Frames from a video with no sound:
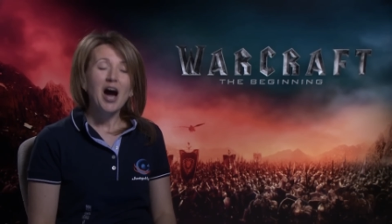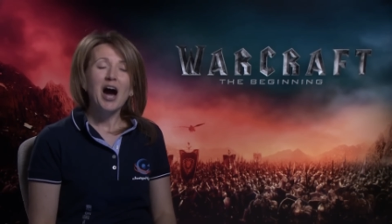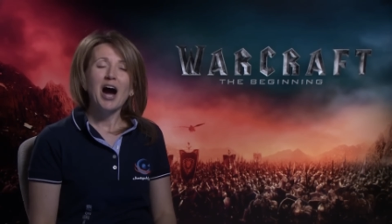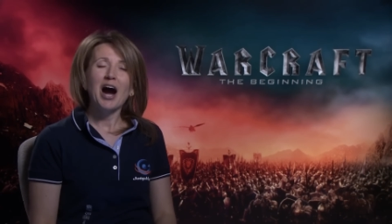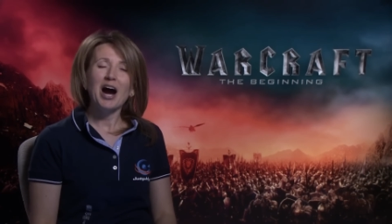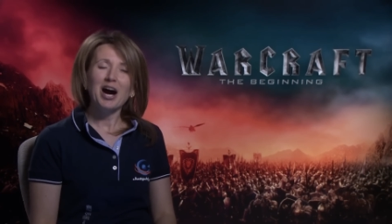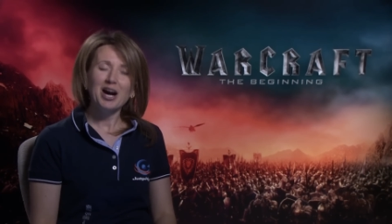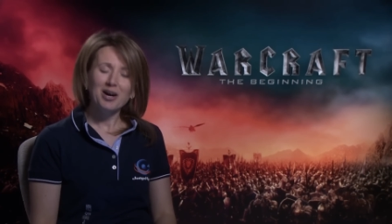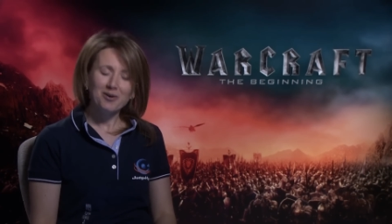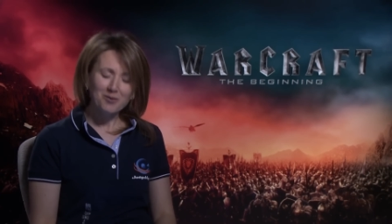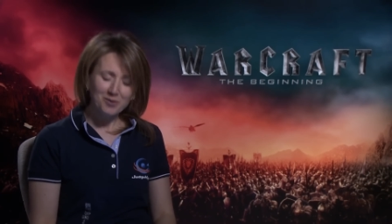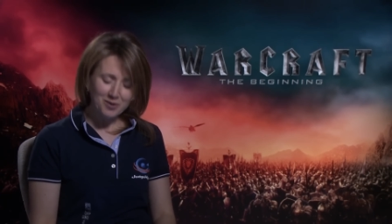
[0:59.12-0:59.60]

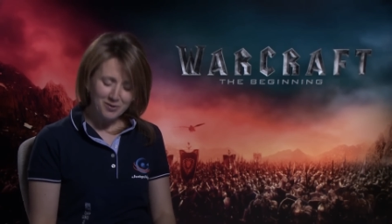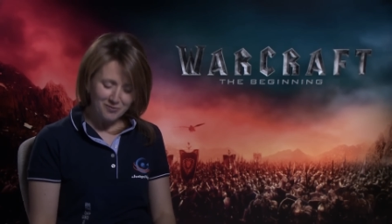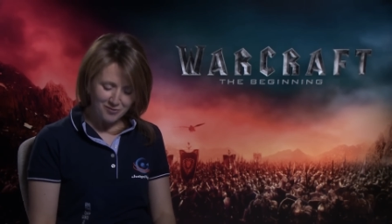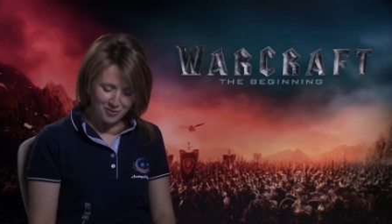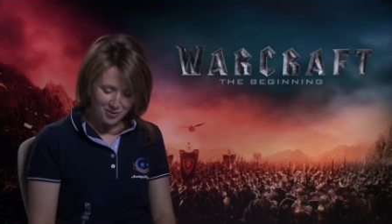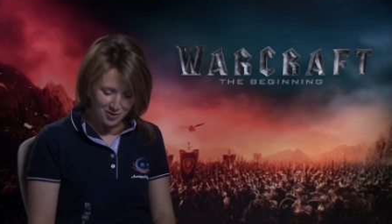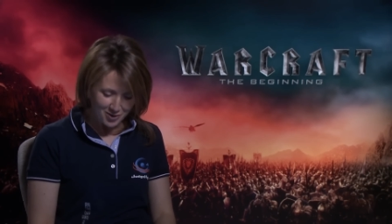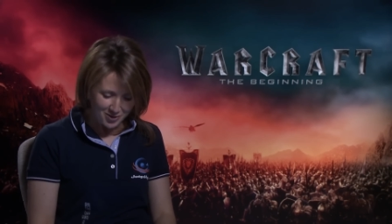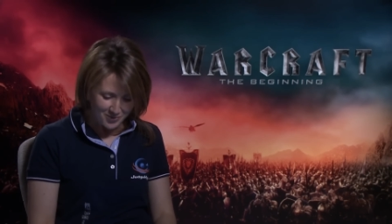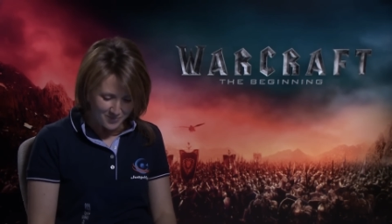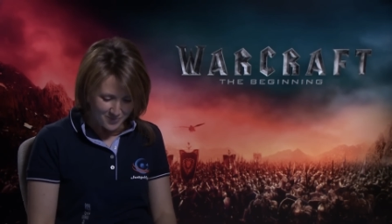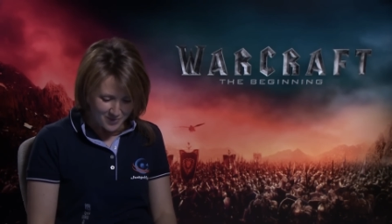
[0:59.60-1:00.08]

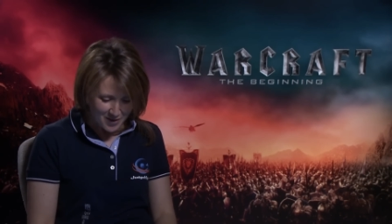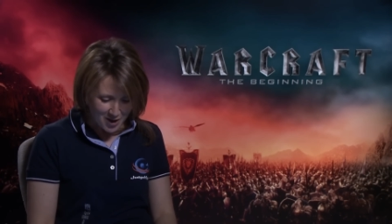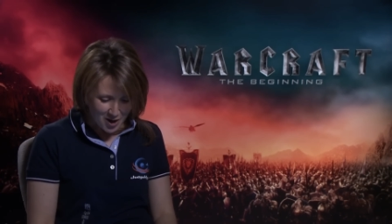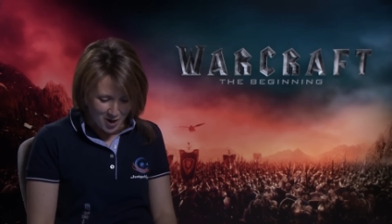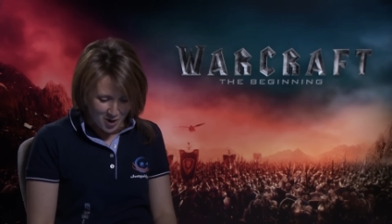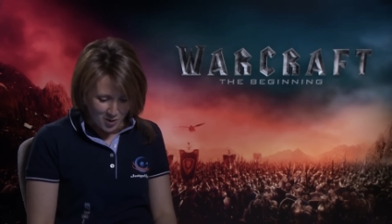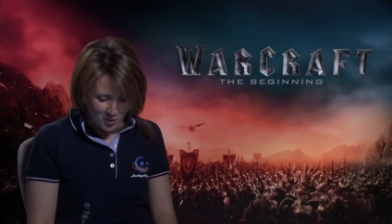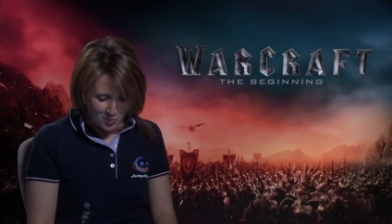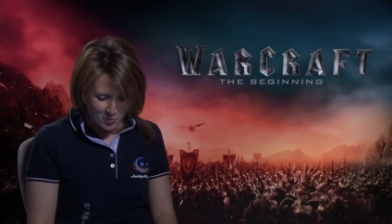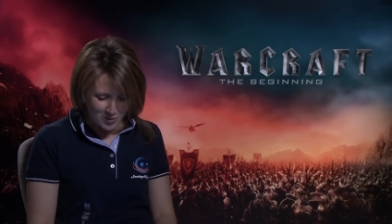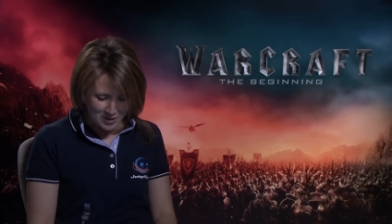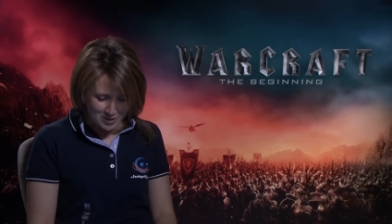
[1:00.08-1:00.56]
However,
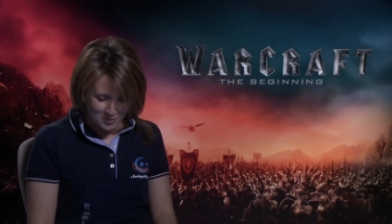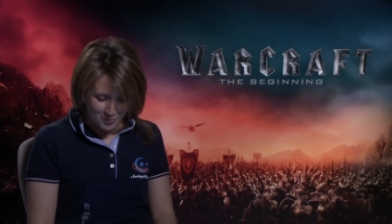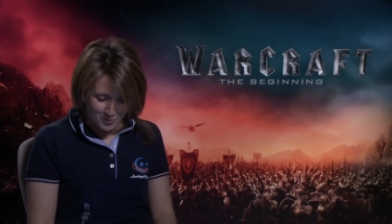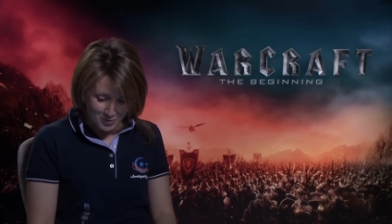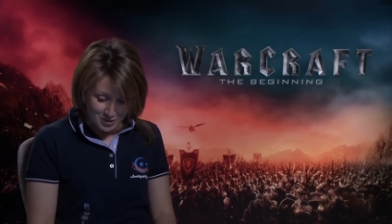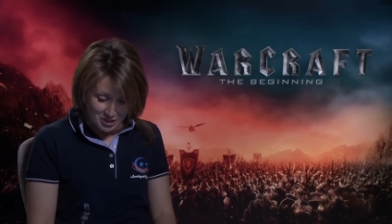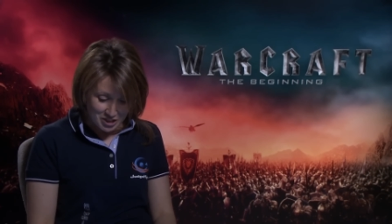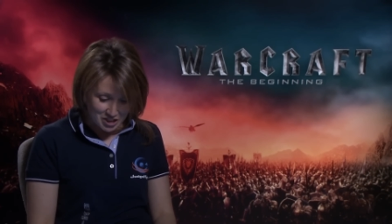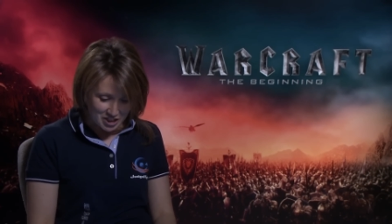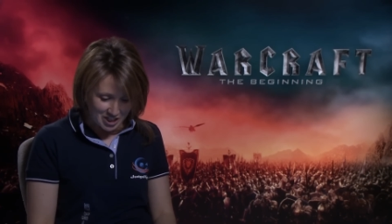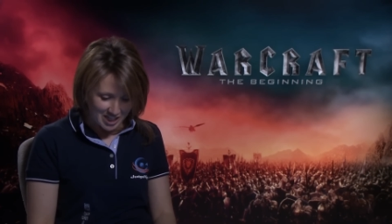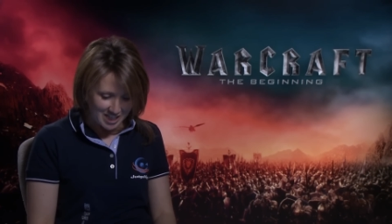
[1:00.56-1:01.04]
what
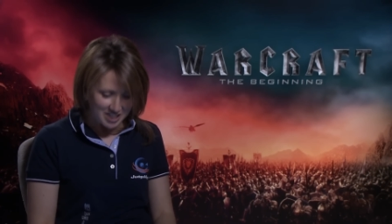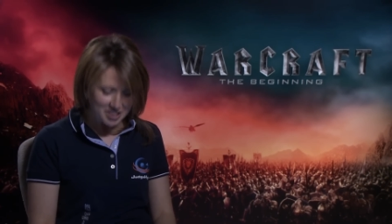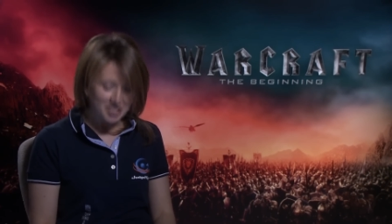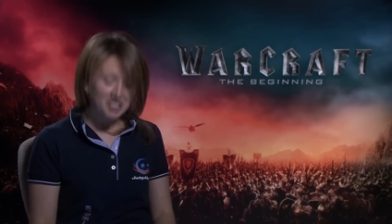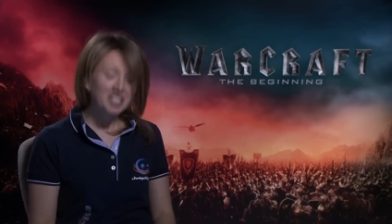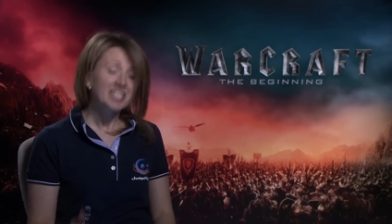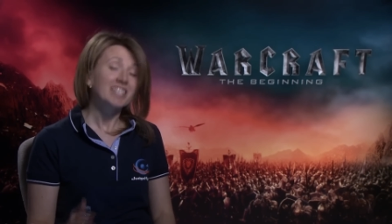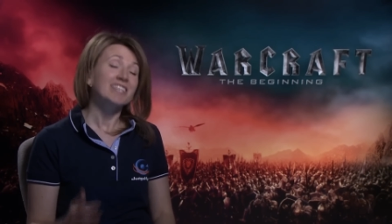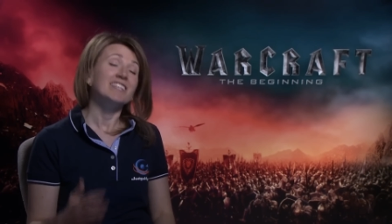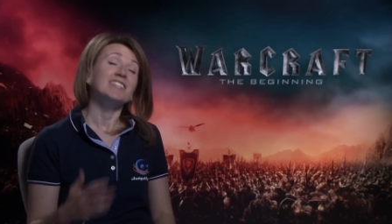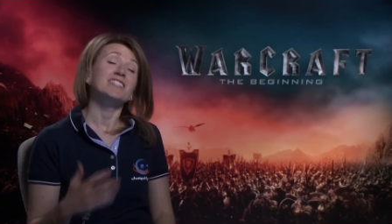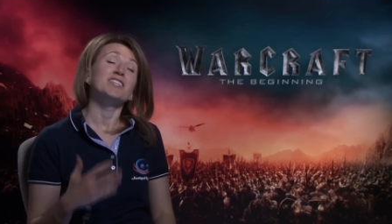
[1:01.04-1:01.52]
would change
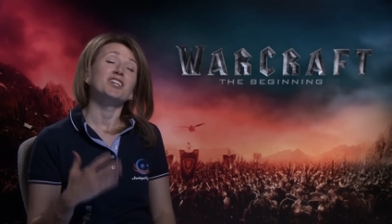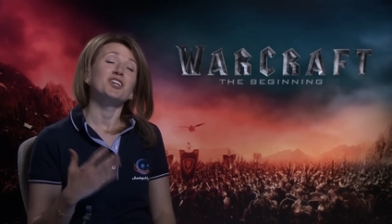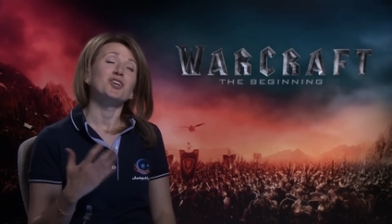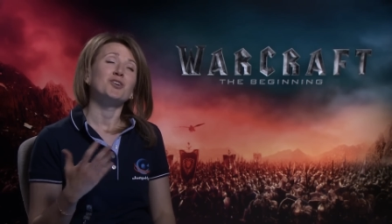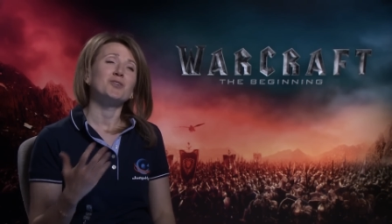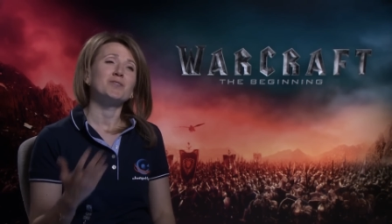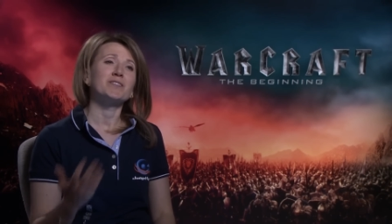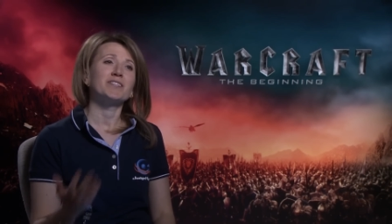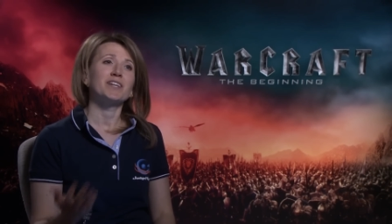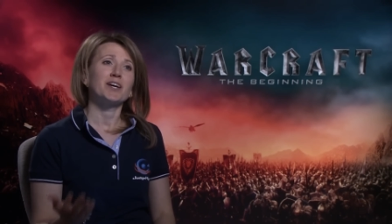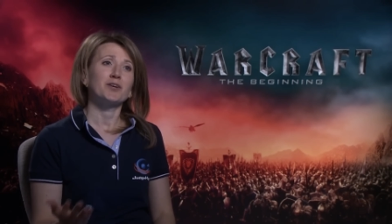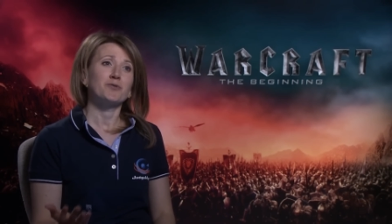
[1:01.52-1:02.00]
in
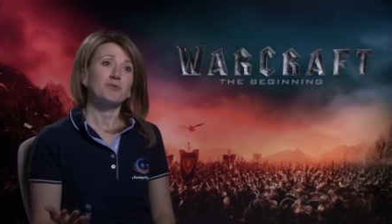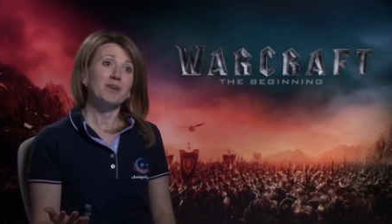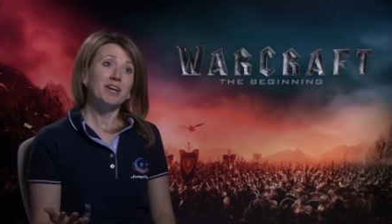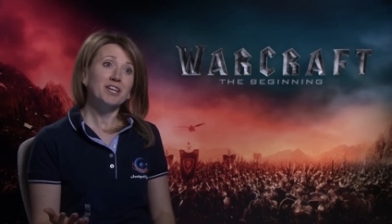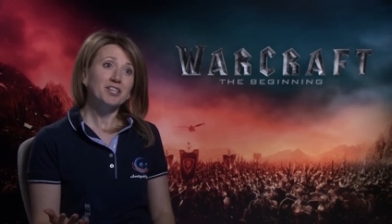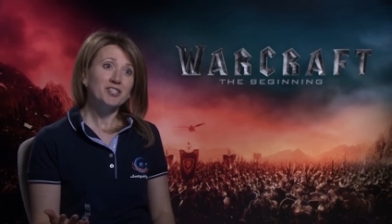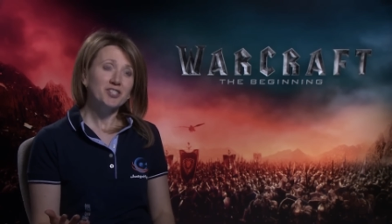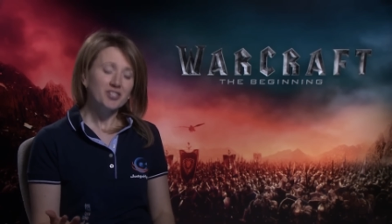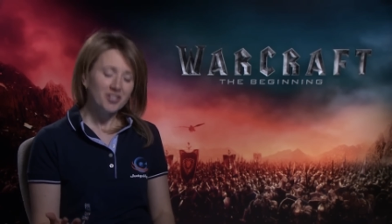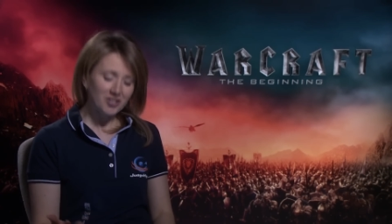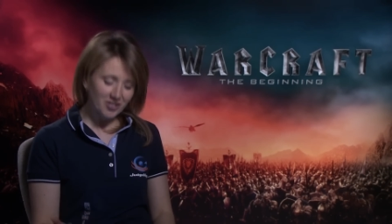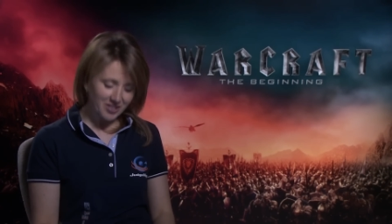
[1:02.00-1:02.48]
your
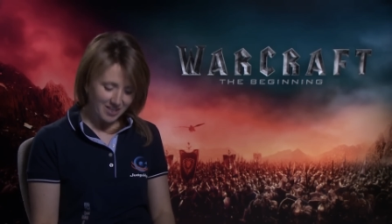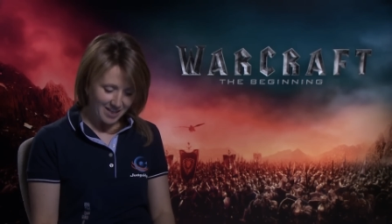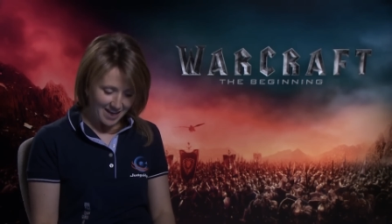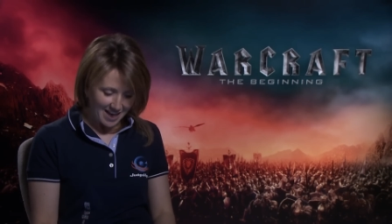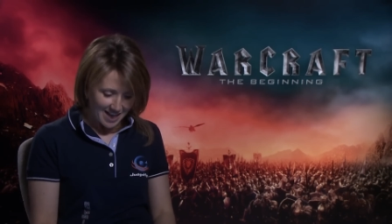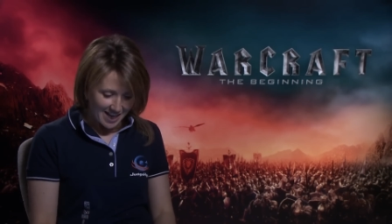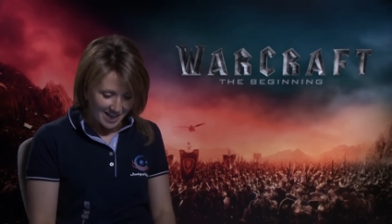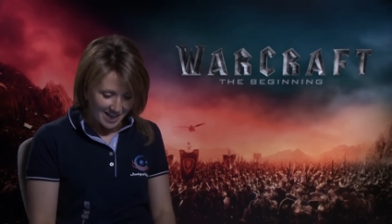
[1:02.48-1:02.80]
direction